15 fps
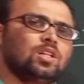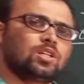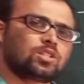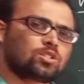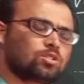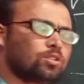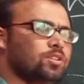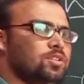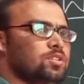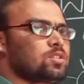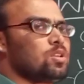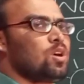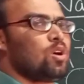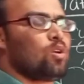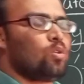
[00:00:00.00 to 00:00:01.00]

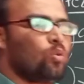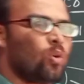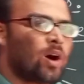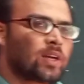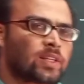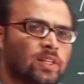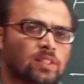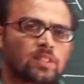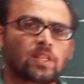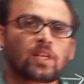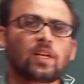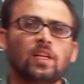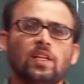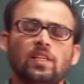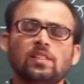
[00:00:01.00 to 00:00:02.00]
Students, water
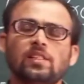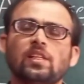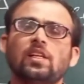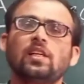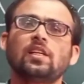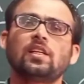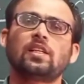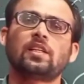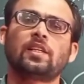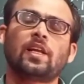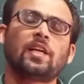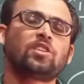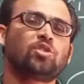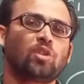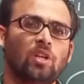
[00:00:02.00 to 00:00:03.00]
cycle is a
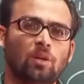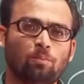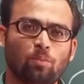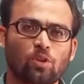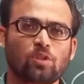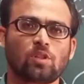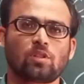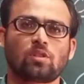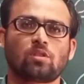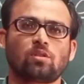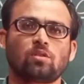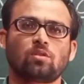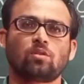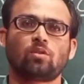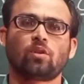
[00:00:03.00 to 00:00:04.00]
natural
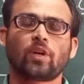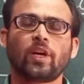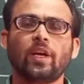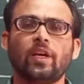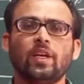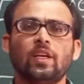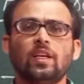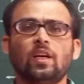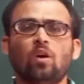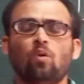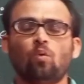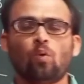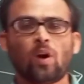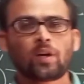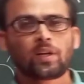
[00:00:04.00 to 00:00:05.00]
process. Okay,
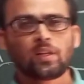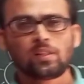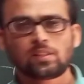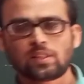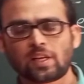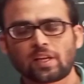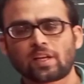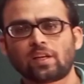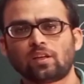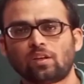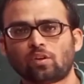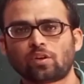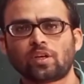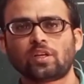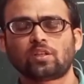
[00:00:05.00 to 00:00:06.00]
water cycle.
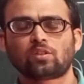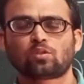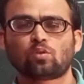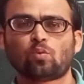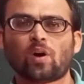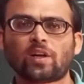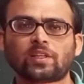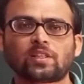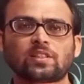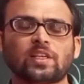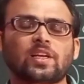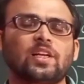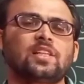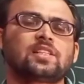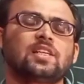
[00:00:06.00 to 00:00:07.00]
Okay, so water
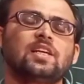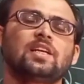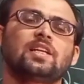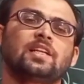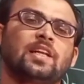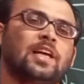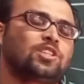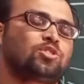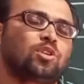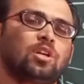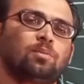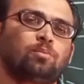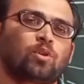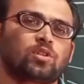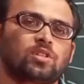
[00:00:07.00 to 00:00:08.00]
cycle is a
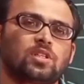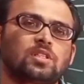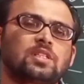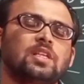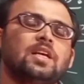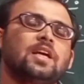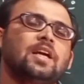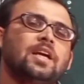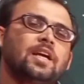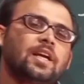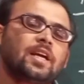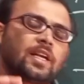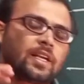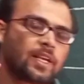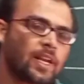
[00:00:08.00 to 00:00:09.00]
natural process.
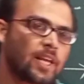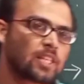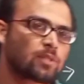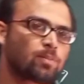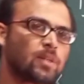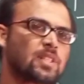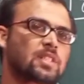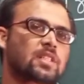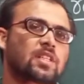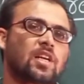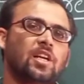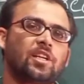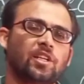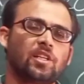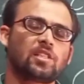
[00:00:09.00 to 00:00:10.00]
It takes place
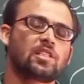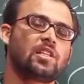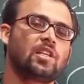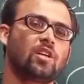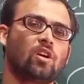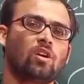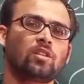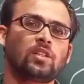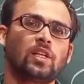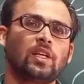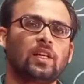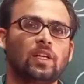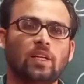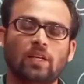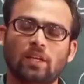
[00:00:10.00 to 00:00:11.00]
continuously on
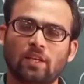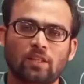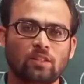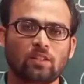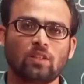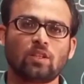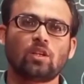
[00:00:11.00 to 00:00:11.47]
the earth.